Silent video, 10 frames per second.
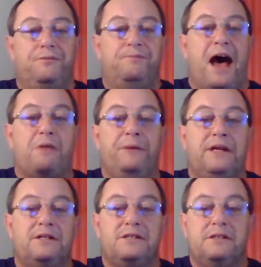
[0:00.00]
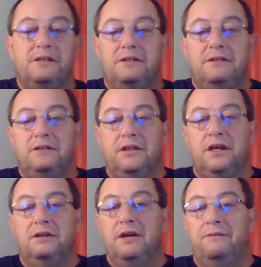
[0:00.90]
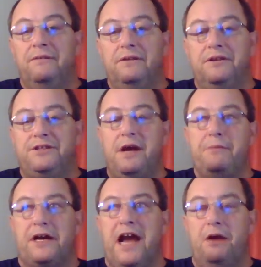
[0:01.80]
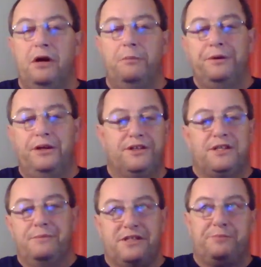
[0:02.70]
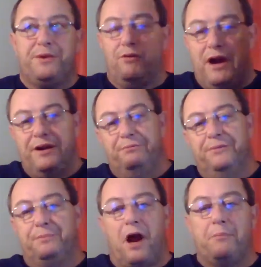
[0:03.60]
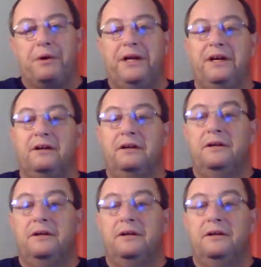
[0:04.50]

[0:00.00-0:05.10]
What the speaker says: 5 minutes. Set my camera up. You can see me zipping around the property here.